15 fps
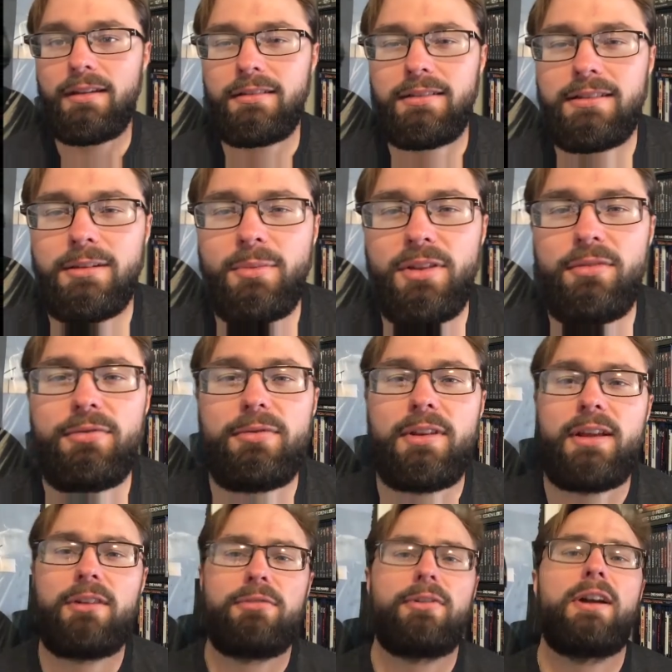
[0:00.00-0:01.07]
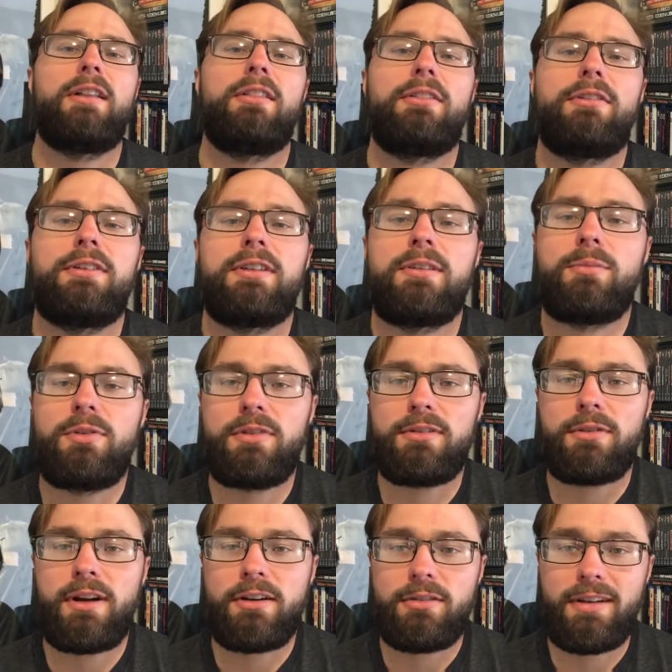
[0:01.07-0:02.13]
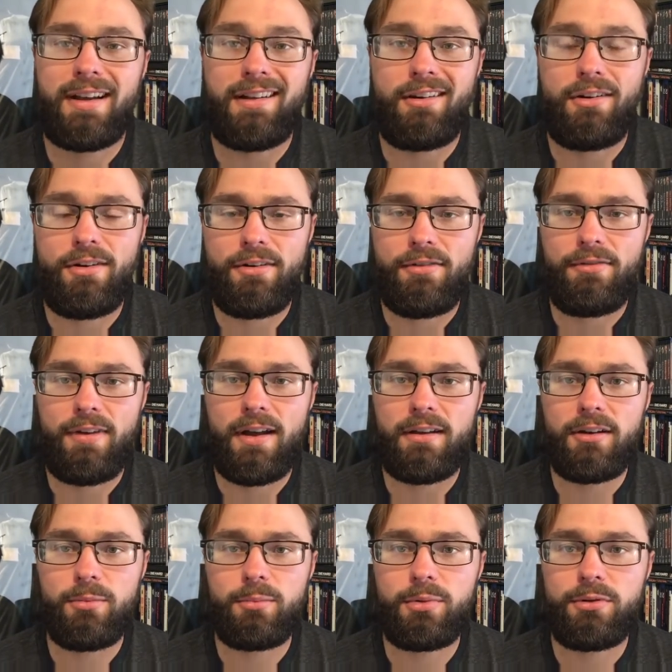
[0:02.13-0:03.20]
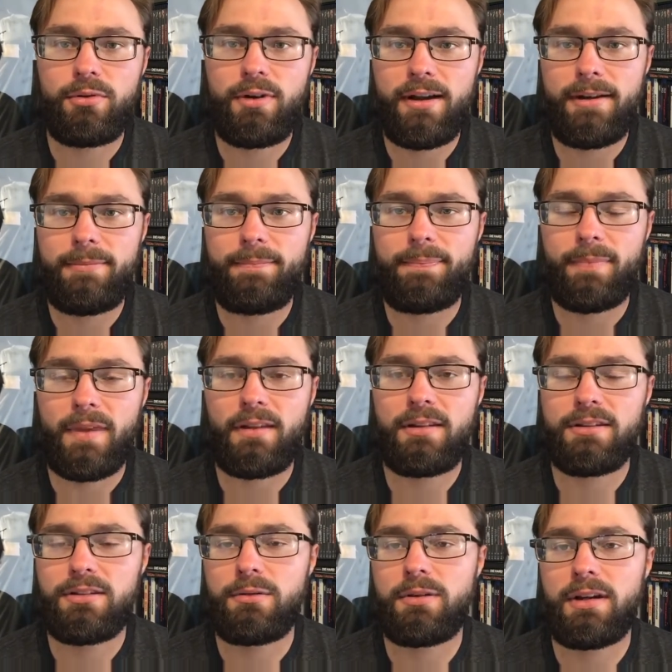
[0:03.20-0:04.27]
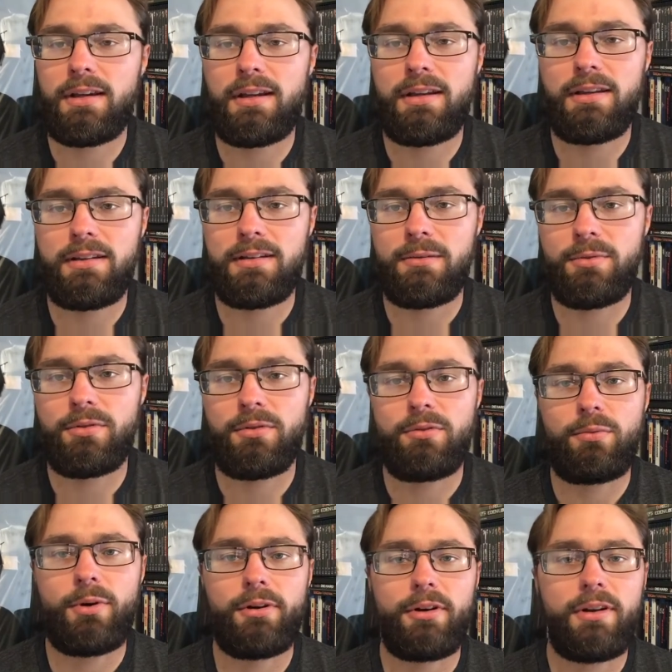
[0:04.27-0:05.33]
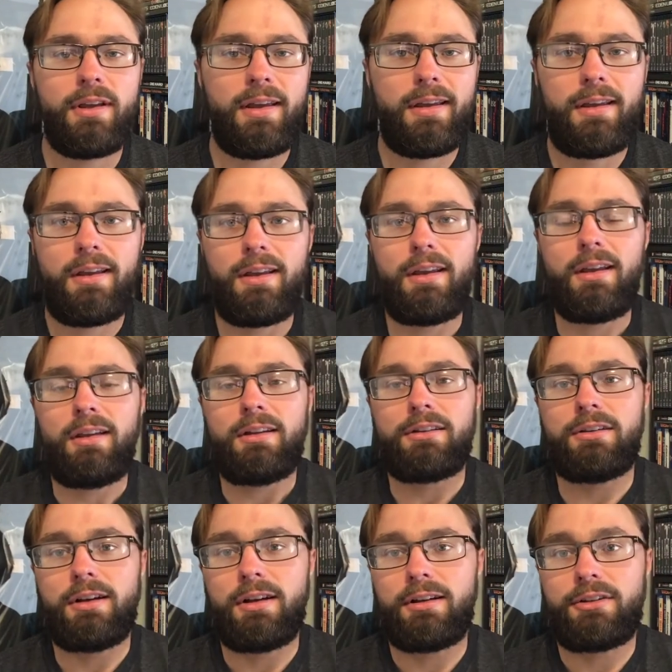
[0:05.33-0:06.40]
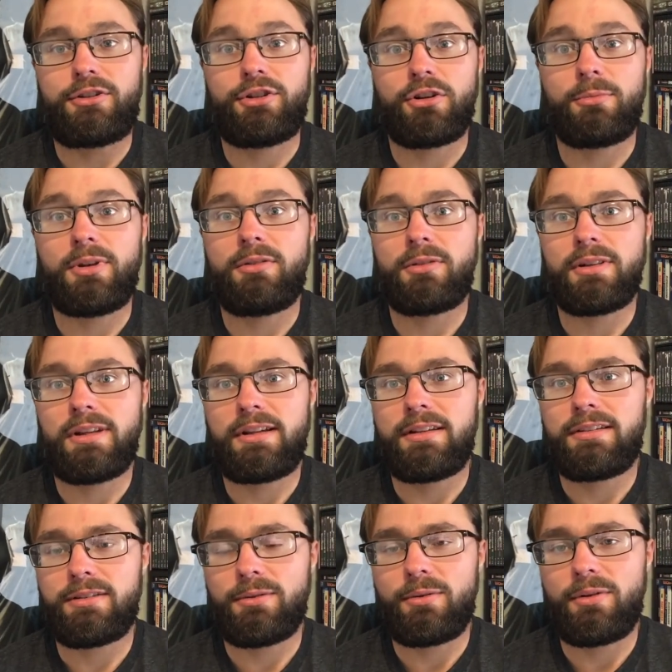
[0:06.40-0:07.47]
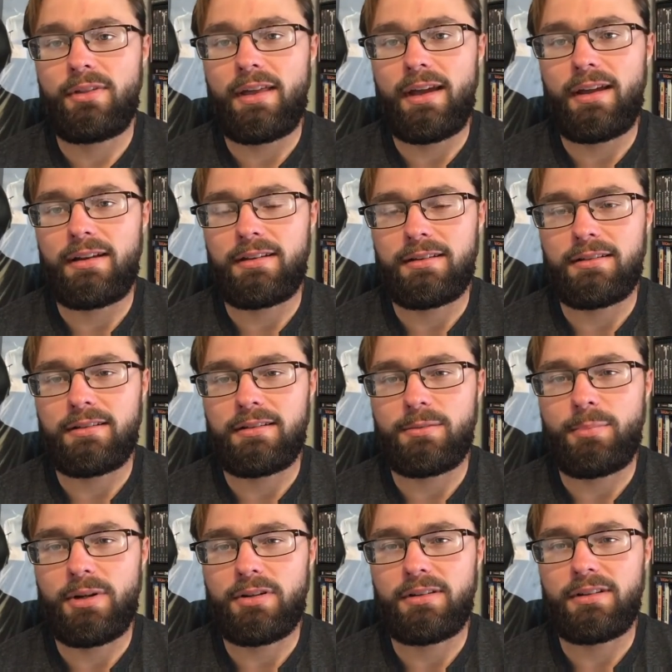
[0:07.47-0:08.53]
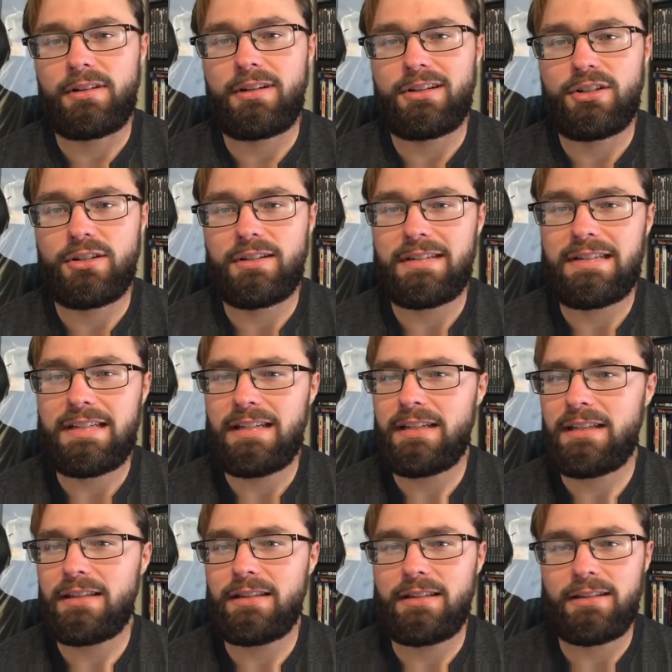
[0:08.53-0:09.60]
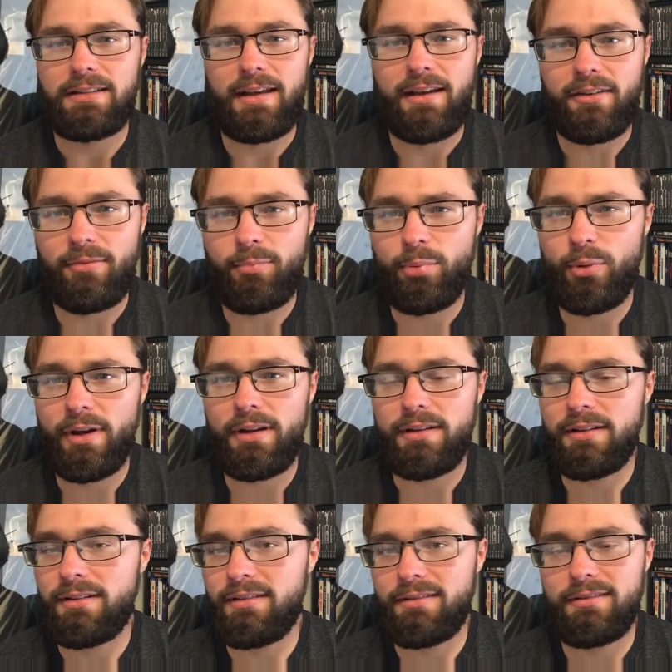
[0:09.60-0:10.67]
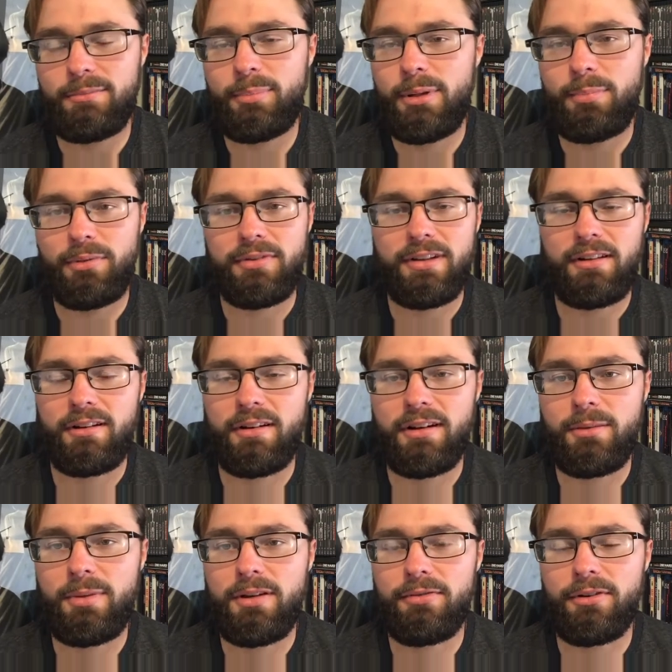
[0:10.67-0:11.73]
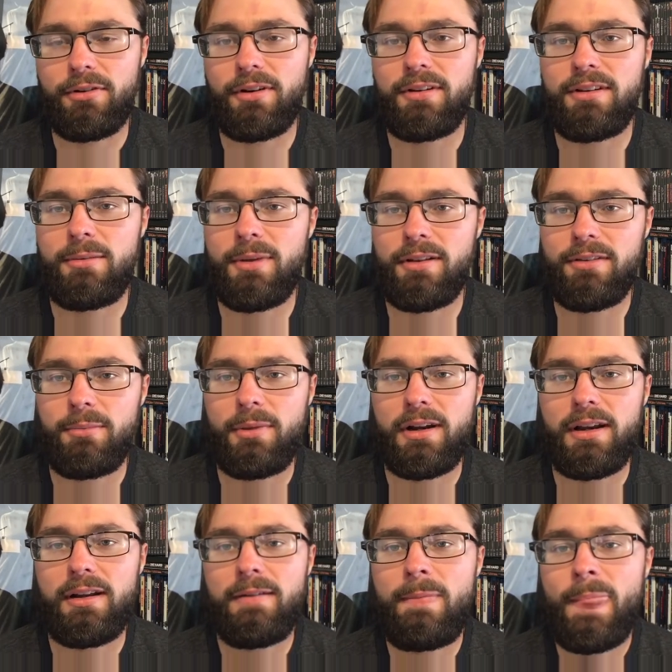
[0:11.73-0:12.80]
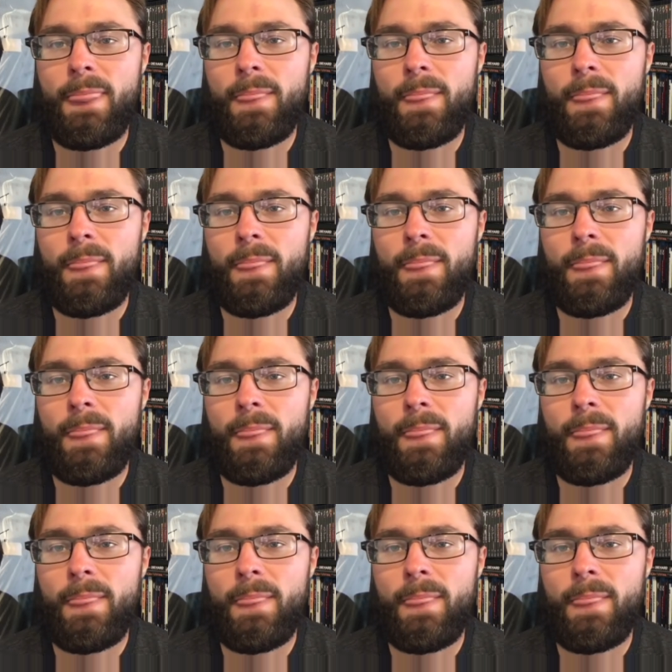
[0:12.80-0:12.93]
Some of the later Friday the 13th movies are actually kind of hard to find on Blu-ray unless you want to get some sort of weird German release or that special edition tin that's out of print and people sell it on eBay for crazy amounts of money.